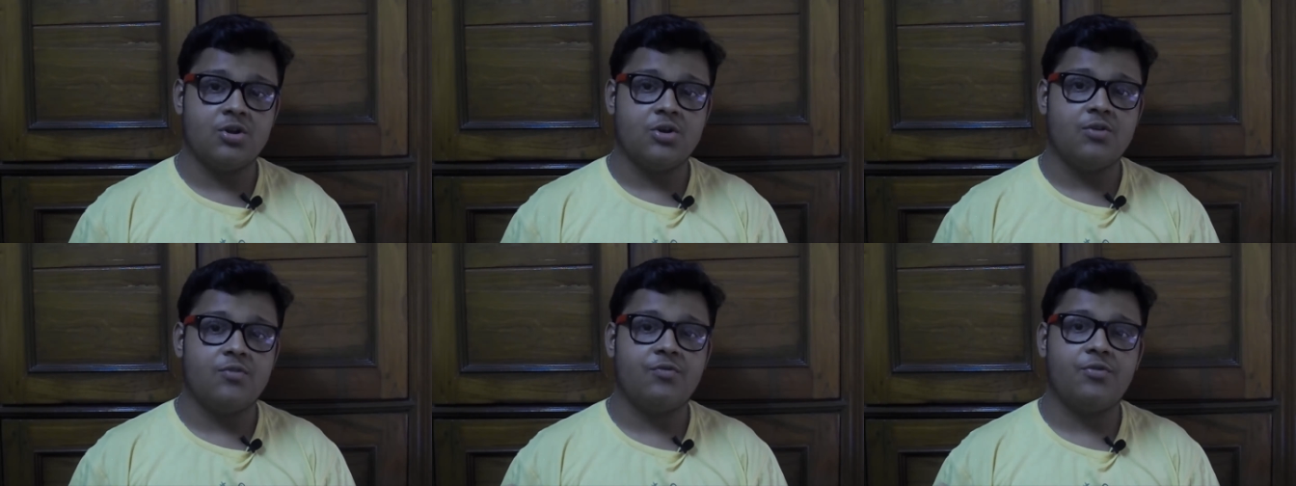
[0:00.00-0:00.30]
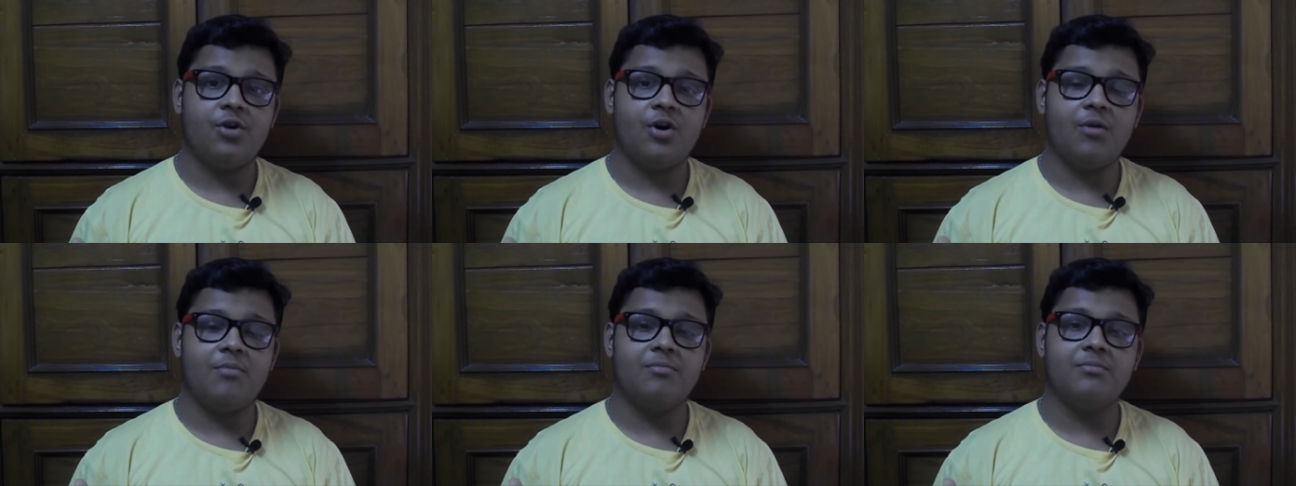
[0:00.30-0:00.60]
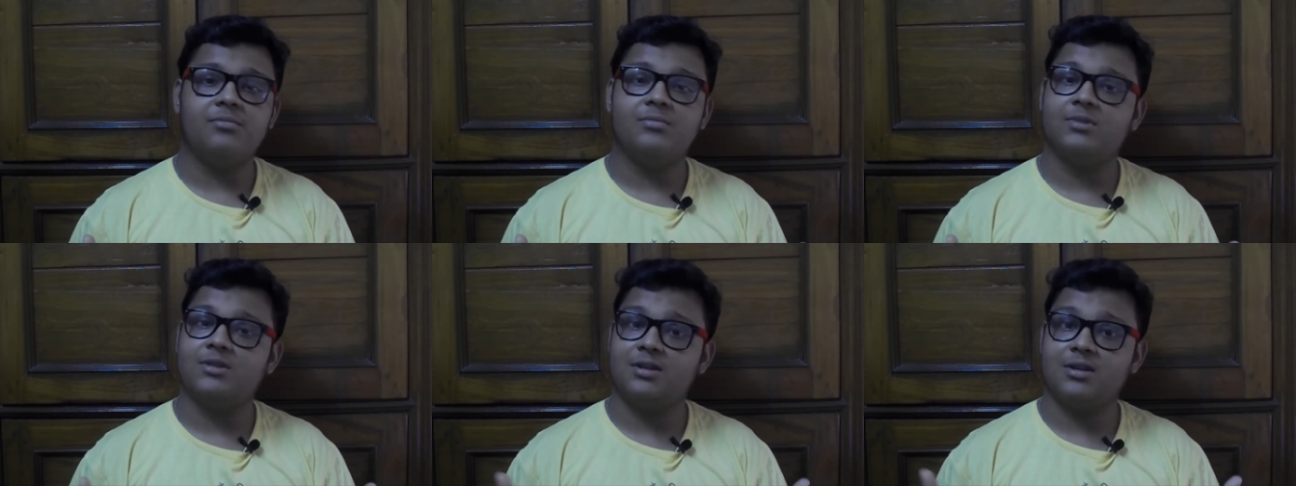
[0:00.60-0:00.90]

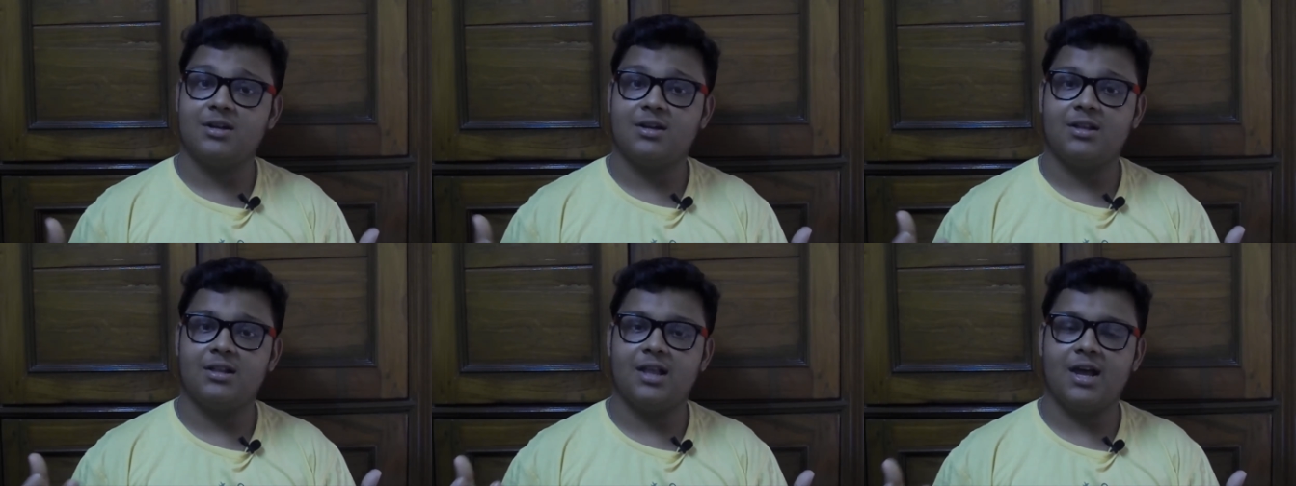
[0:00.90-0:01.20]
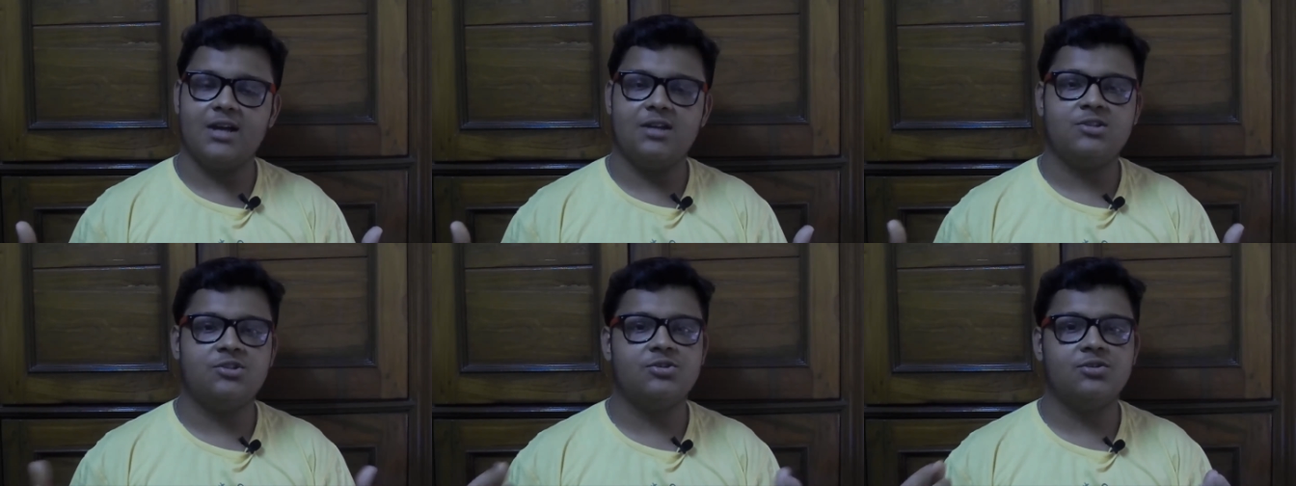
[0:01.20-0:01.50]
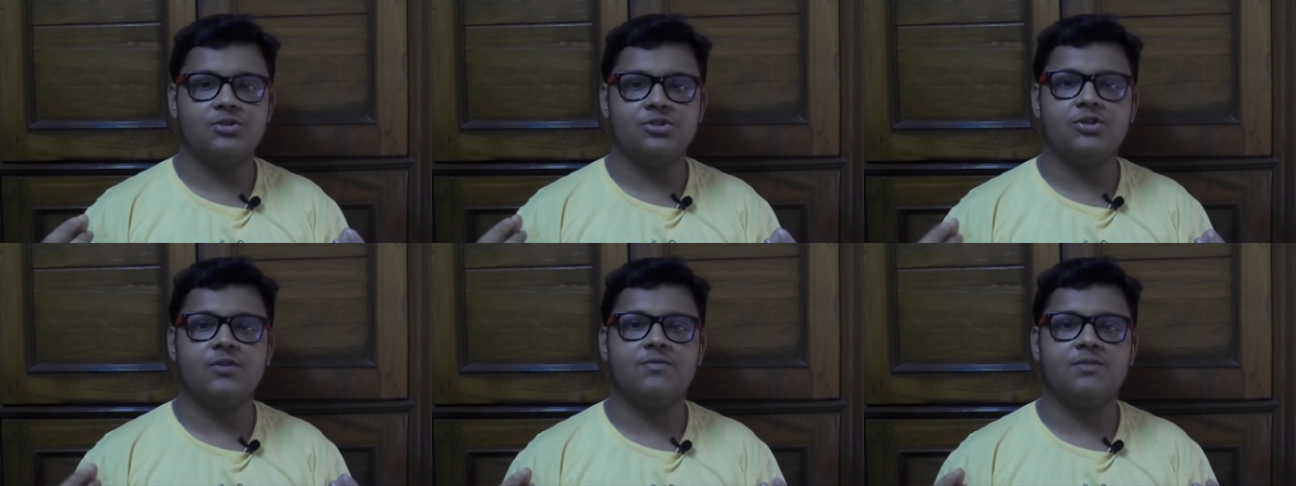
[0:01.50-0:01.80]
from the light
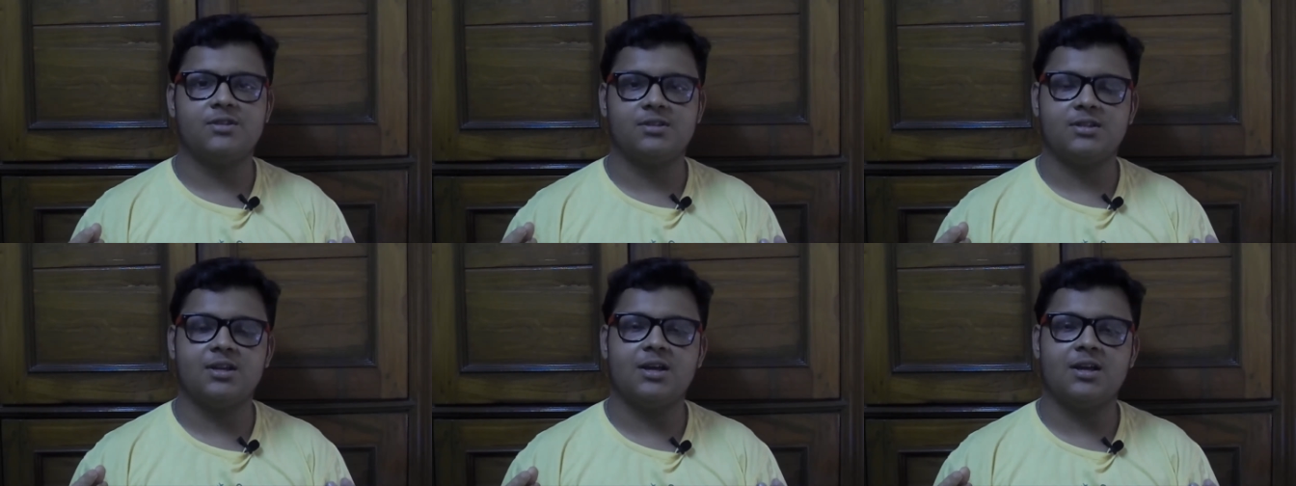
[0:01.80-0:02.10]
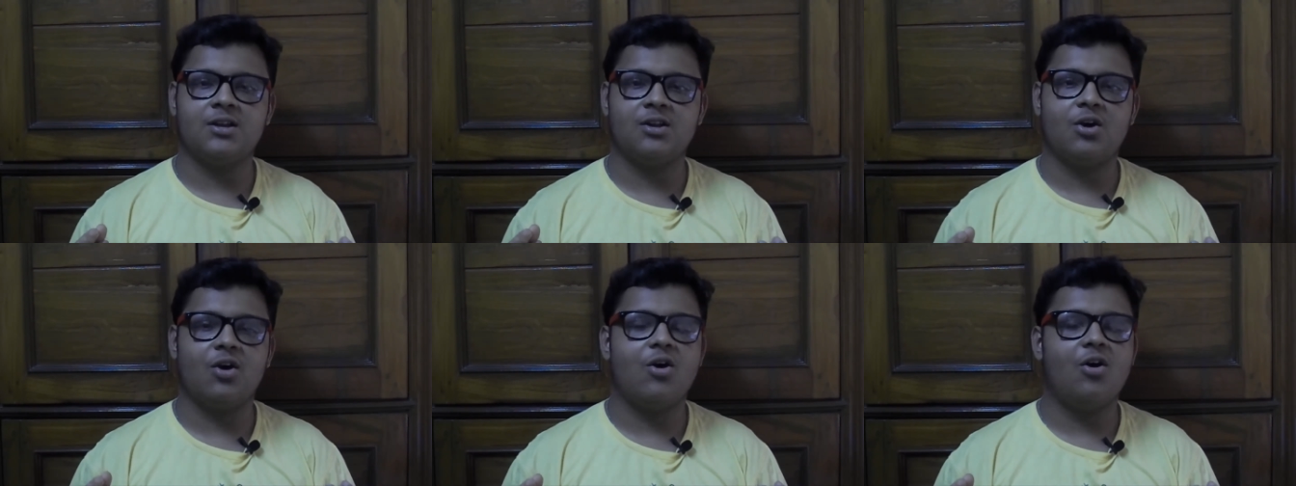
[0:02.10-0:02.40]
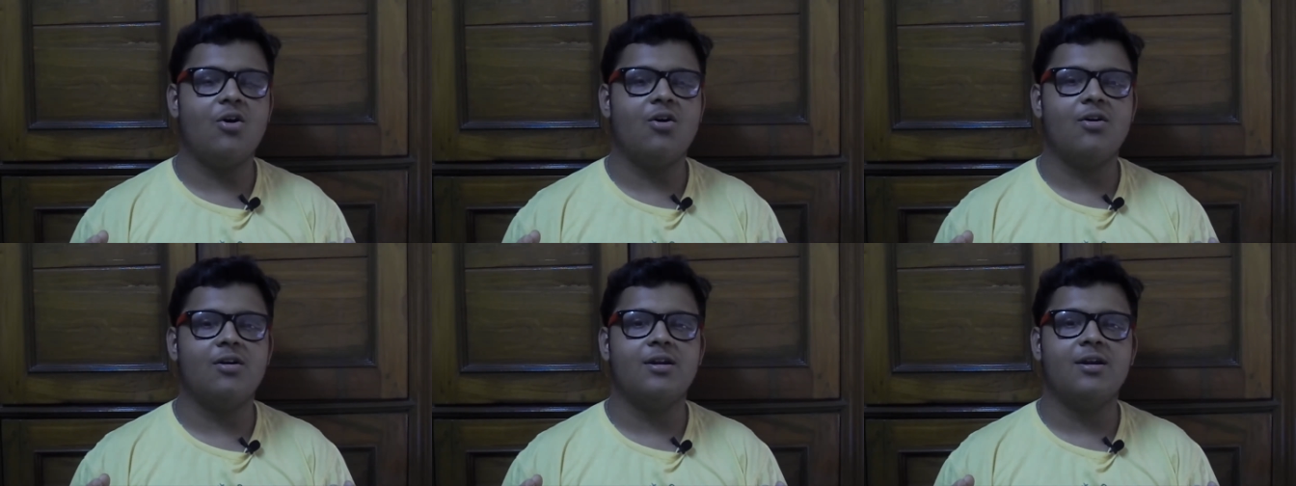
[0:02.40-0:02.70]
source of the sun
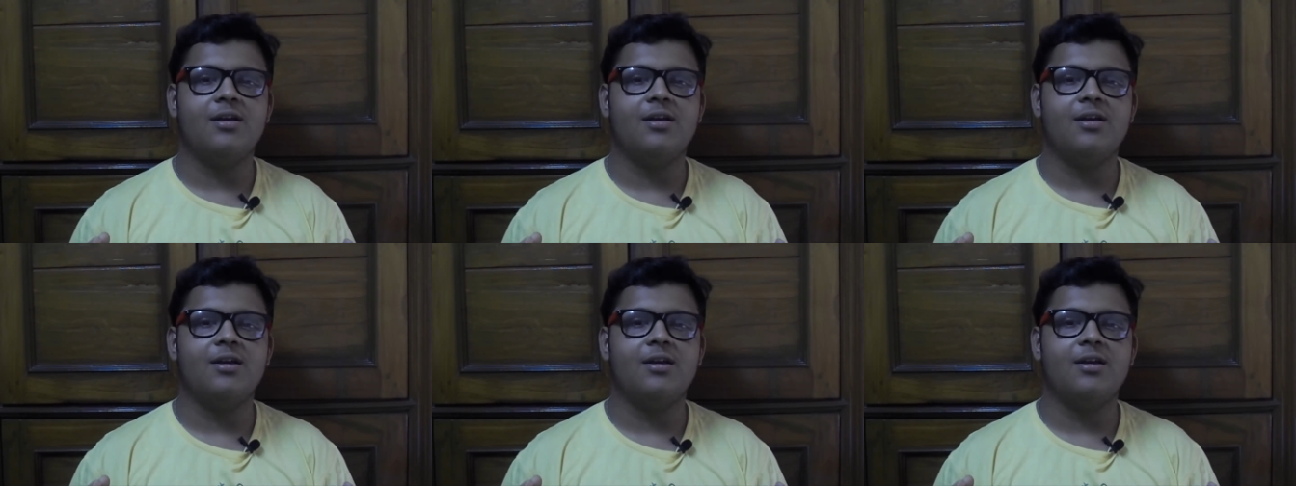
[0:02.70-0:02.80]
or